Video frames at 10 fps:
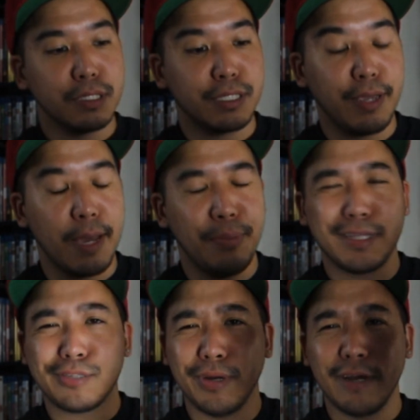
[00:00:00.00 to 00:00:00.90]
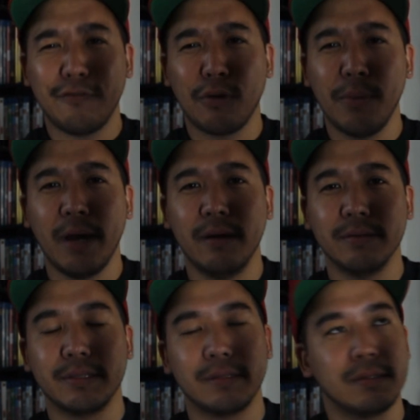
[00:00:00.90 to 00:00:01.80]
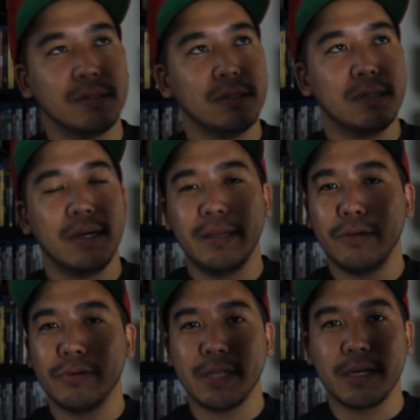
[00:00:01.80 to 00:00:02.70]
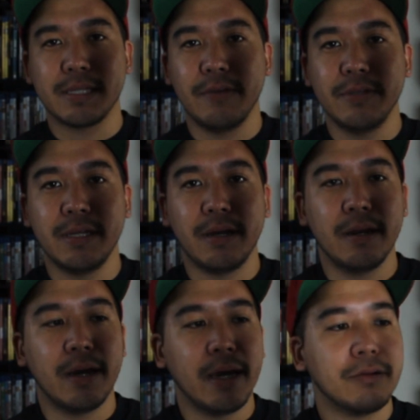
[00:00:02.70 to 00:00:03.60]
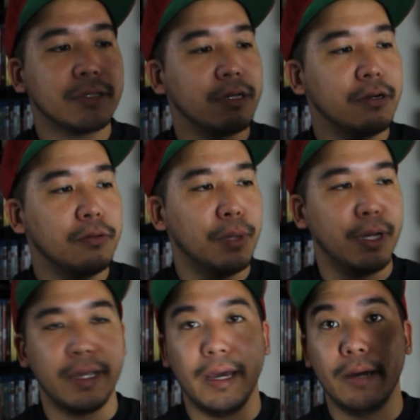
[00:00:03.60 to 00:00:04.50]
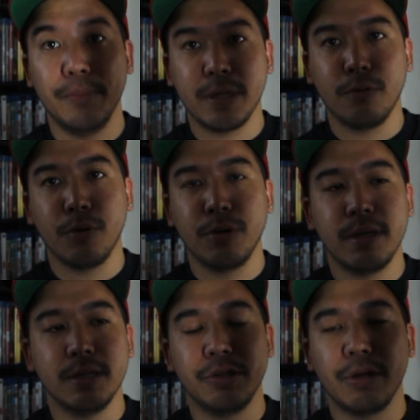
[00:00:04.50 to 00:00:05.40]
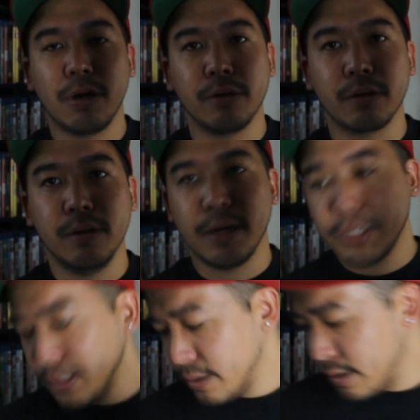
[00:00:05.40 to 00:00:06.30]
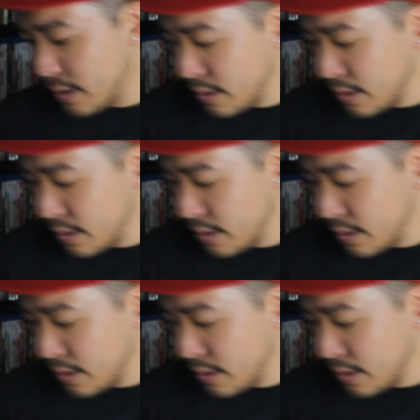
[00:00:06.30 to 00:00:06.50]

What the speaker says: So yeah, I picked this one up for about, I think it was like $17.99 or so. But yeah, Mickey Rooney and Judy Garland collection.